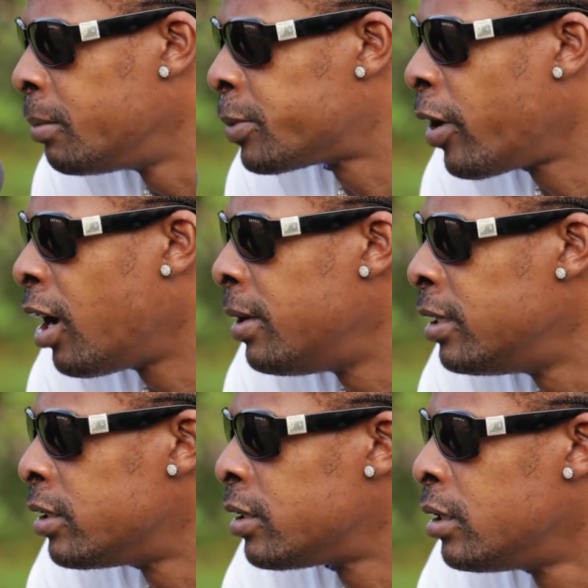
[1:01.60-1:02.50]
Spragga
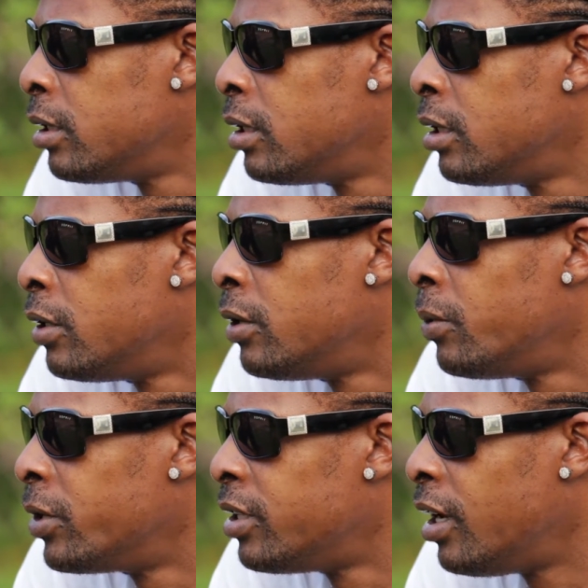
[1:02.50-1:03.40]
Benz
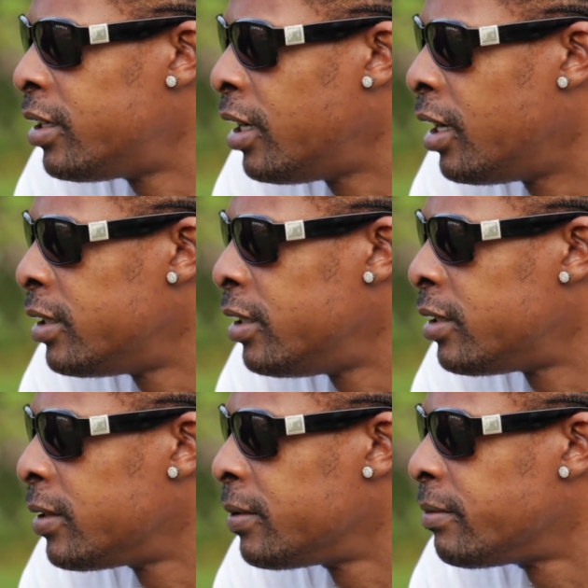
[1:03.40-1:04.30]
was the art
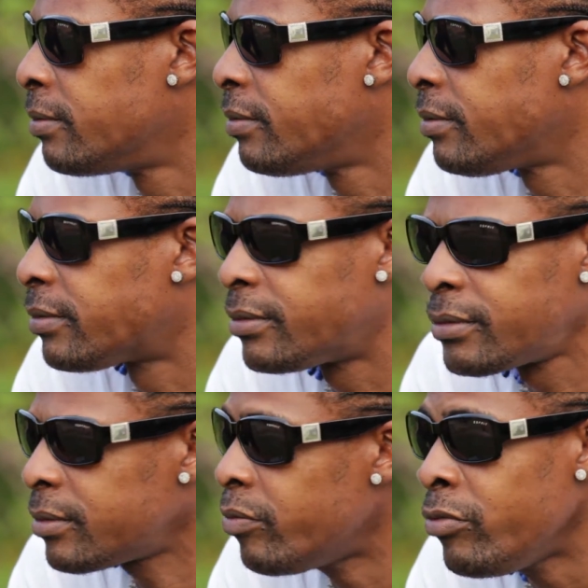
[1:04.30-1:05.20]
artist.
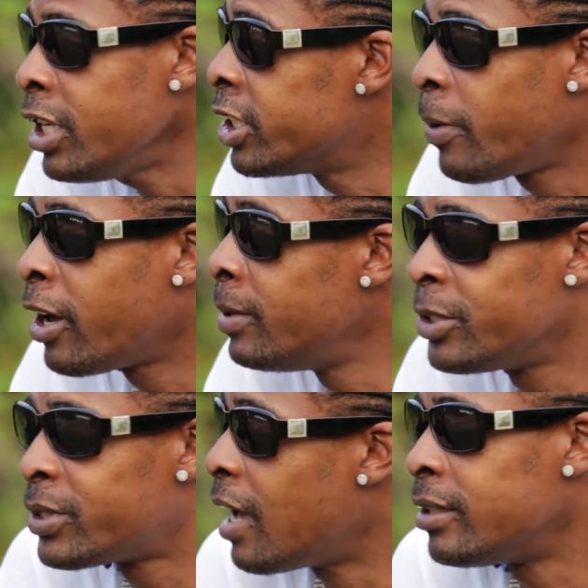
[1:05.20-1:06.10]
Spragga Benz
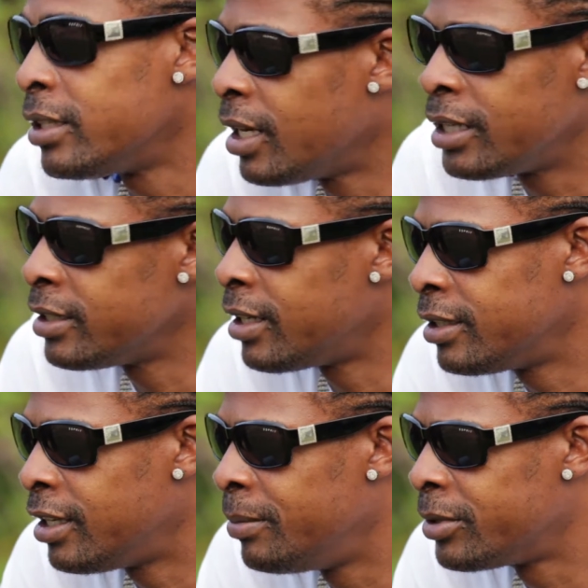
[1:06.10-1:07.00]
was the artist artist at the
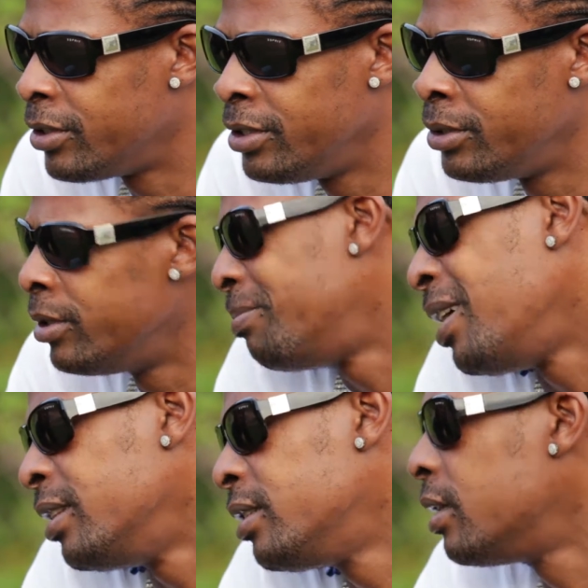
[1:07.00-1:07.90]
time. So, you know,
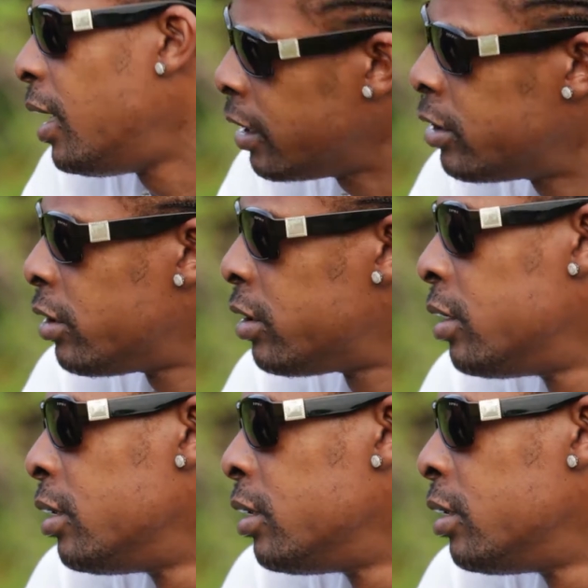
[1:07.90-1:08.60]
Benz, Lexus.